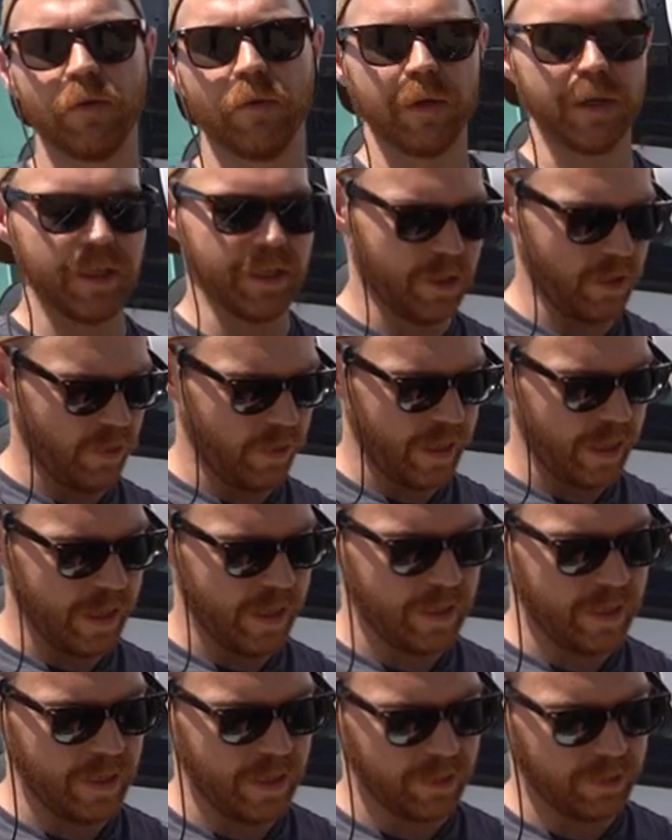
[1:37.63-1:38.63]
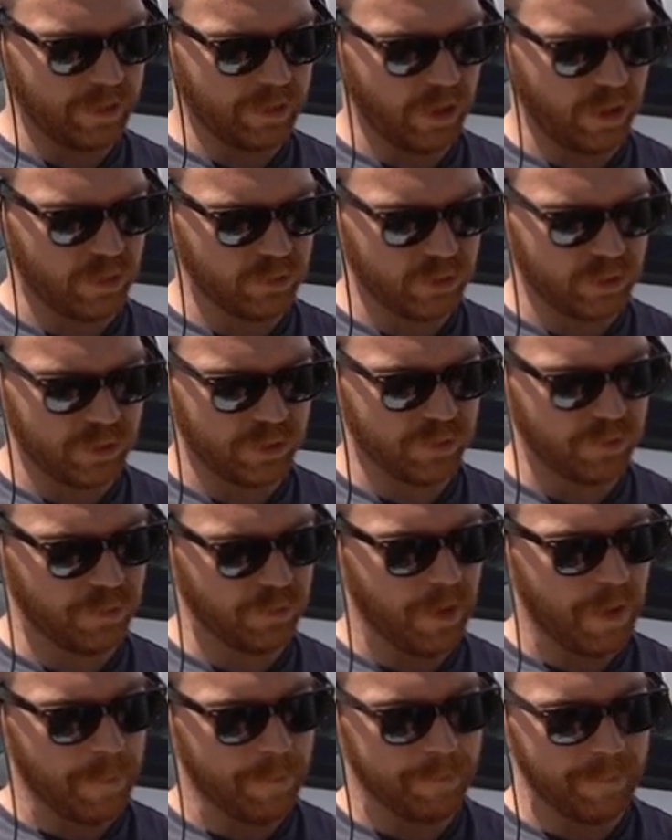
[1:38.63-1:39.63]
we're going to go ahead and go to
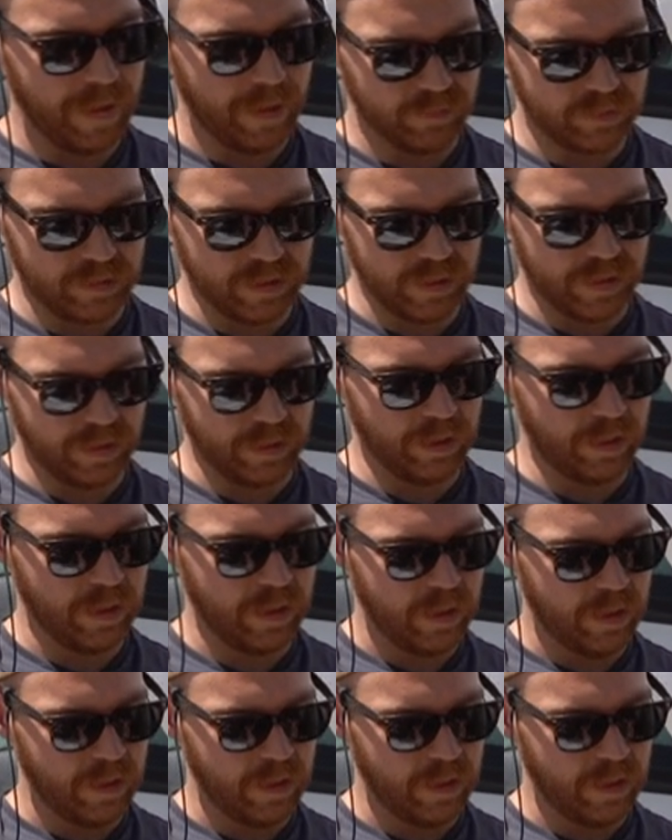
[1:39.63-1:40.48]
mounting